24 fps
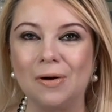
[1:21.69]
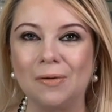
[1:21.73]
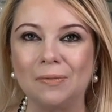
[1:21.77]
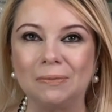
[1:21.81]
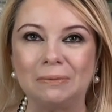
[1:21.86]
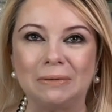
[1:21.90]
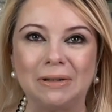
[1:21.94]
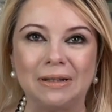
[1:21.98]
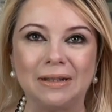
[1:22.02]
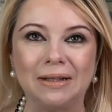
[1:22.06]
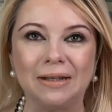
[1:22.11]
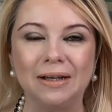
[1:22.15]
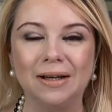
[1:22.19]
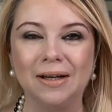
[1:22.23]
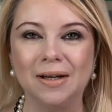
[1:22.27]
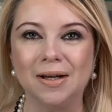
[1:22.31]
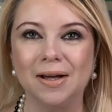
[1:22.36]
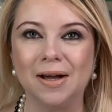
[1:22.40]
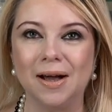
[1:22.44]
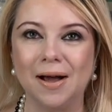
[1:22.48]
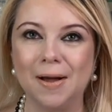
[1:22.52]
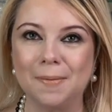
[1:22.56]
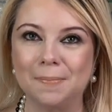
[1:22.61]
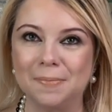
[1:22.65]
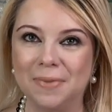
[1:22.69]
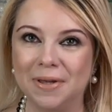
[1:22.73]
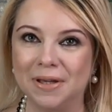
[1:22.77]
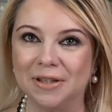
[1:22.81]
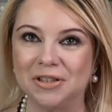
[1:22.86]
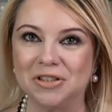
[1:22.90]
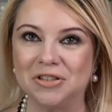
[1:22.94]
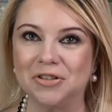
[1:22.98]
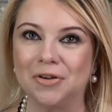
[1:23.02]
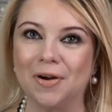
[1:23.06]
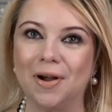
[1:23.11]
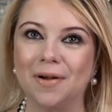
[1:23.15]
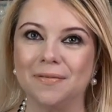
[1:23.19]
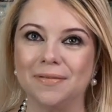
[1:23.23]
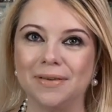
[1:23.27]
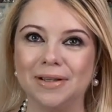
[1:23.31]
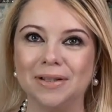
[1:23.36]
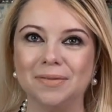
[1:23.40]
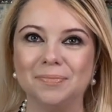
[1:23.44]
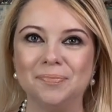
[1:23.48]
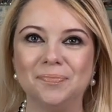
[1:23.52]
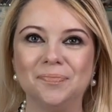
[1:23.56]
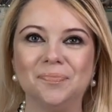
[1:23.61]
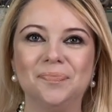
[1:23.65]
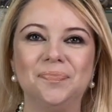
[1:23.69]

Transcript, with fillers: only a picture of it.